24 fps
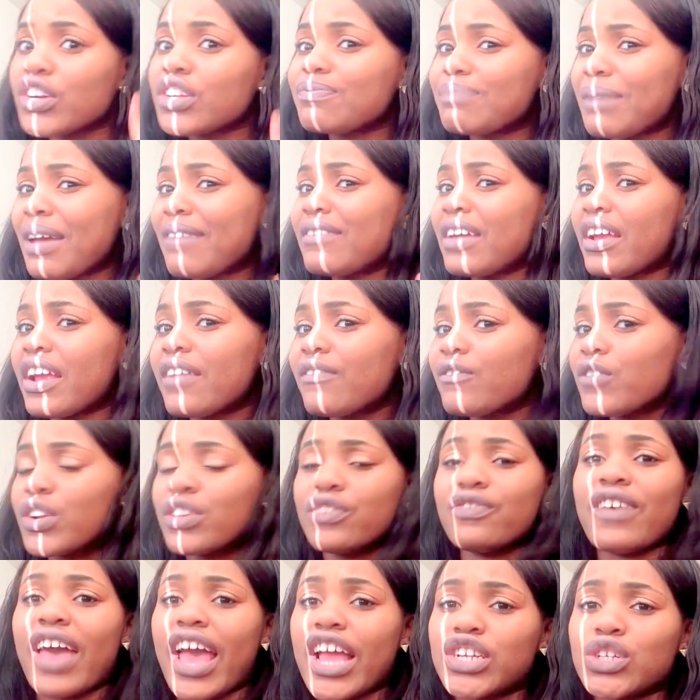my very
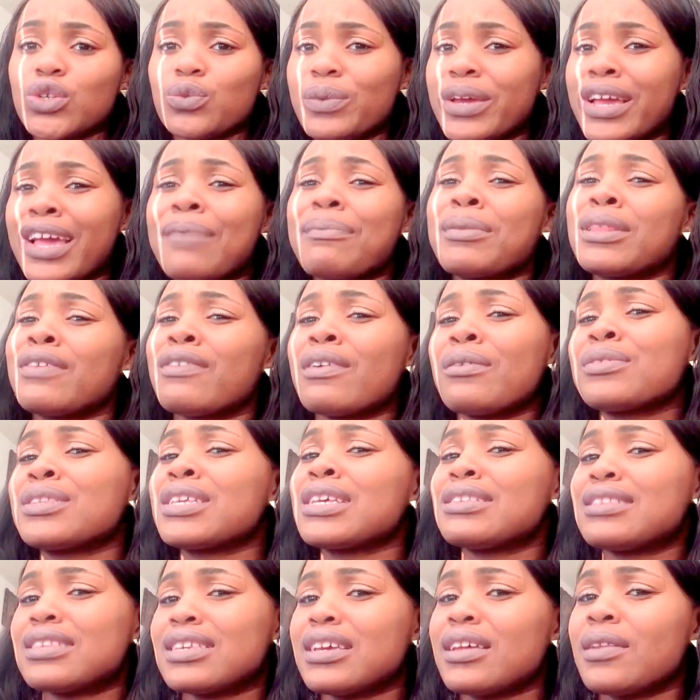first Fashion Week, I believe I was
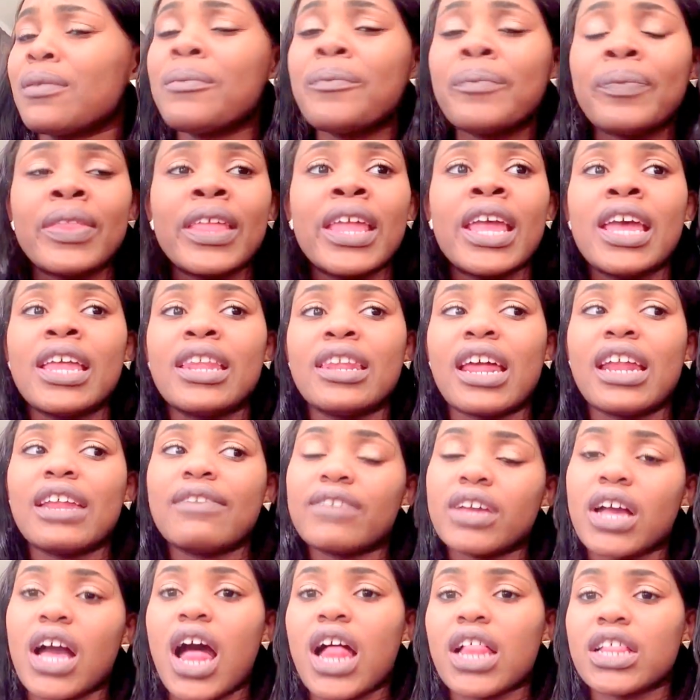18, not
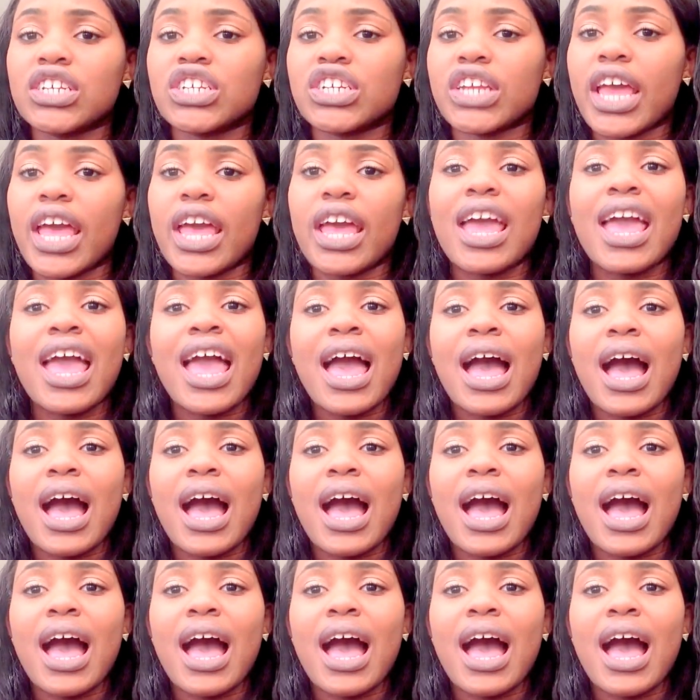even college yet.